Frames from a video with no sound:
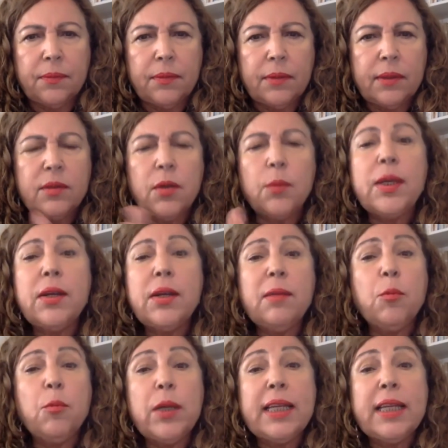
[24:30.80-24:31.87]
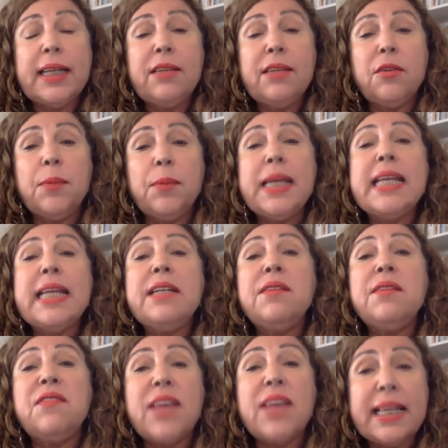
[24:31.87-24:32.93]
So we can either be
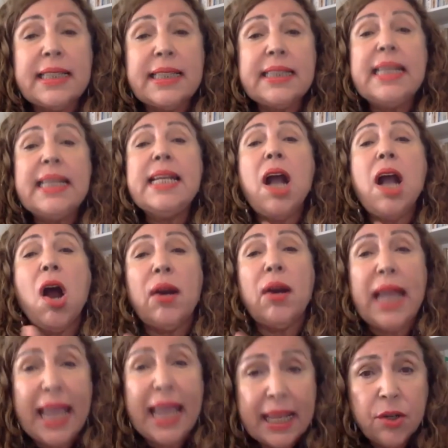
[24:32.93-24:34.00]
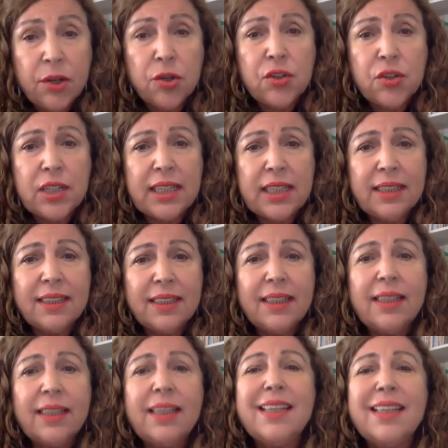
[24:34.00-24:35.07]
investing our energy
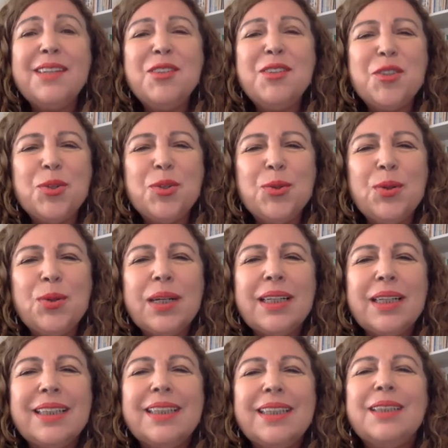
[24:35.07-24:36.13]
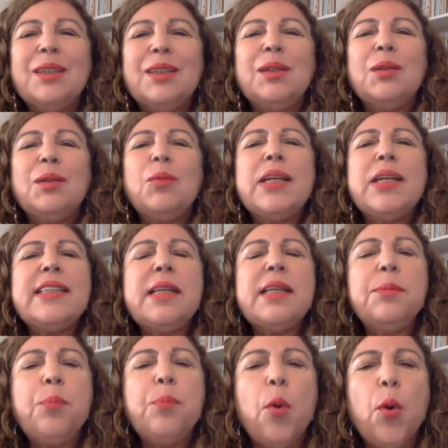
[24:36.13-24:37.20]
into what is
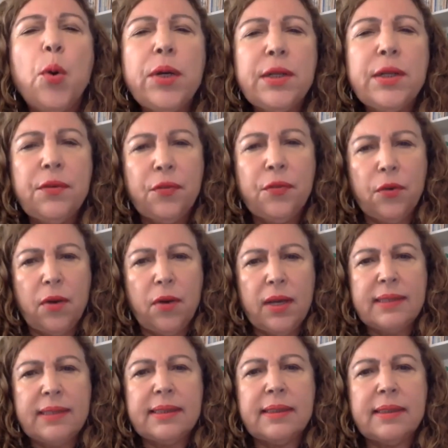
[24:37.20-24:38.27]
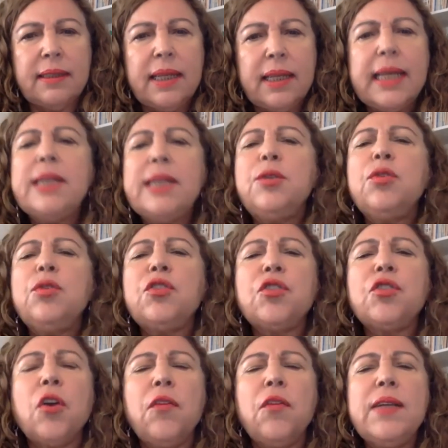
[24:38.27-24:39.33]
important for us, into
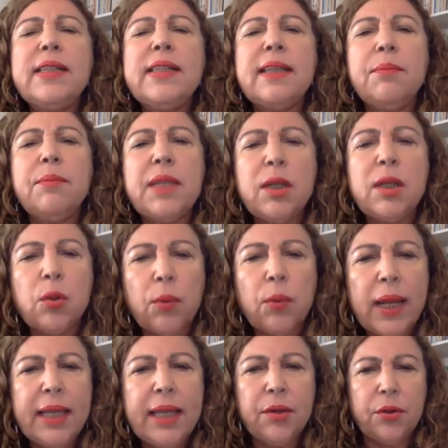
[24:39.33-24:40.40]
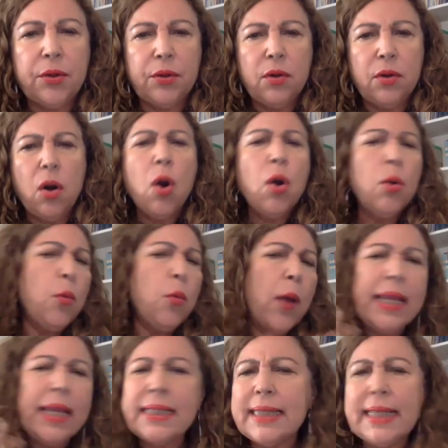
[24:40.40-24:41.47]
serving something greater, or
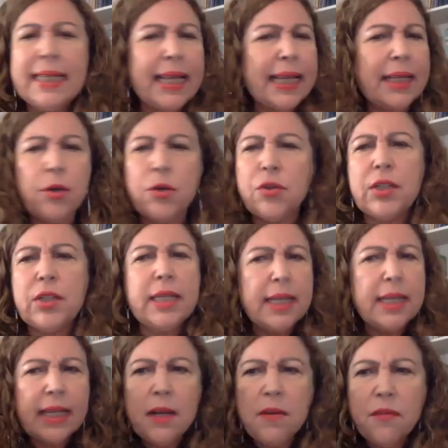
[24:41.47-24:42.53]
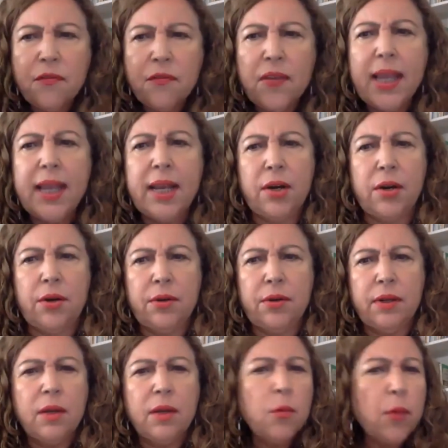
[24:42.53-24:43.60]
wasting energy in fear,
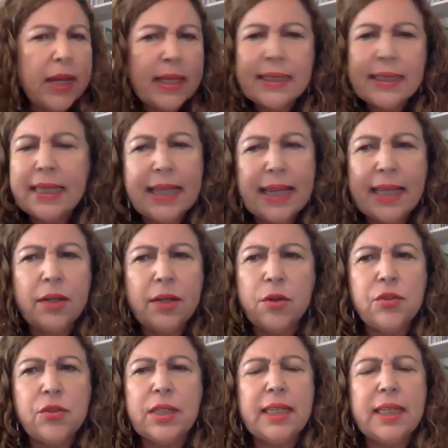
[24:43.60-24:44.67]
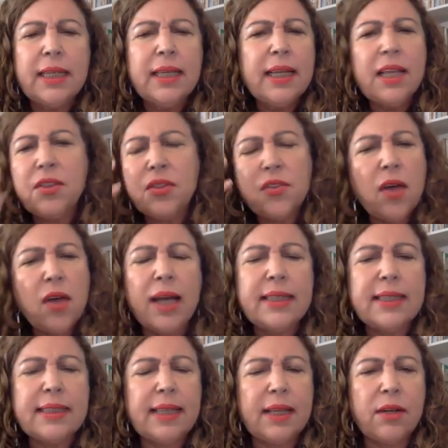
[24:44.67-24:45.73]
wasting energy in
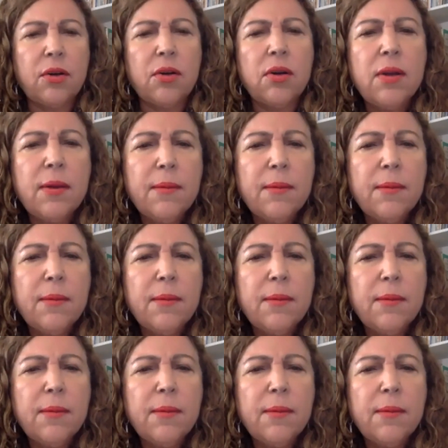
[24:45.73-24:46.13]
thoughts that are